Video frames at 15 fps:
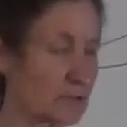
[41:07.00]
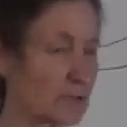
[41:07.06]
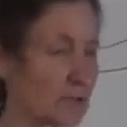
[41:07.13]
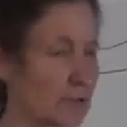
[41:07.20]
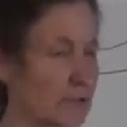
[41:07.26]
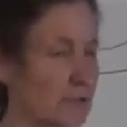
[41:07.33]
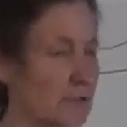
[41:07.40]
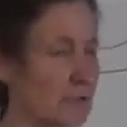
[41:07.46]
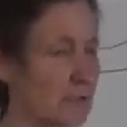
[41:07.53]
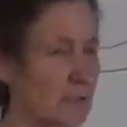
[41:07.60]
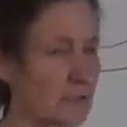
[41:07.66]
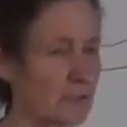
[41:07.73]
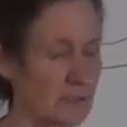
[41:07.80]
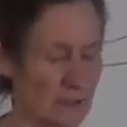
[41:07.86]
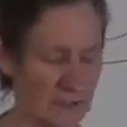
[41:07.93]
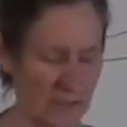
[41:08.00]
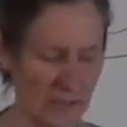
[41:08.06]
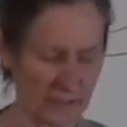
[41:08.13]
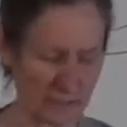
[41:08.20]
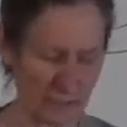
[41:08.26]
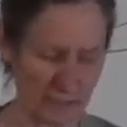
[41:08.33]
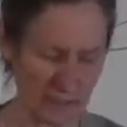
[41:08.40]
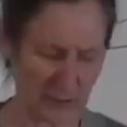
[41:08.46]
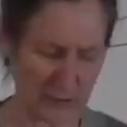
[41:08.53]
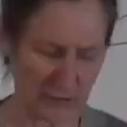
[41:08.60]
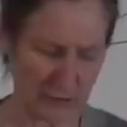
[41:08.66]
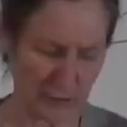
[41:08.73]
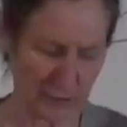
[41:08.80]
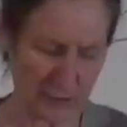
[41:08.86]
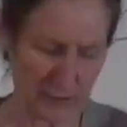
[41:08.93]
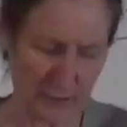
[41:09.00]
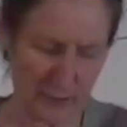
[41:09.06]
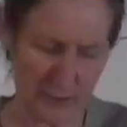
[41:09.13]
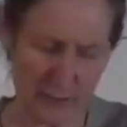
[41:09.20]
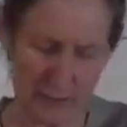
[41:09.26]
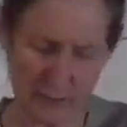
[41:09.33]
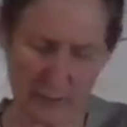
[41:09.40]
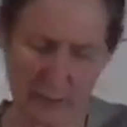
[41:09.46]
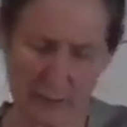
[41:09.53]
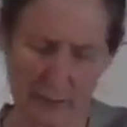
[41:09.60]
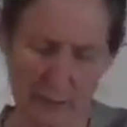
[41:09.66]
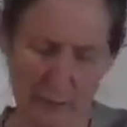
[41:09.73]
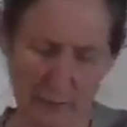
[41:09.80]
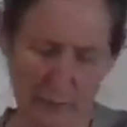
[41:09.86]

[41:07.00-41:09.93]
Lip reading: joint here, an arthritic joint. Then you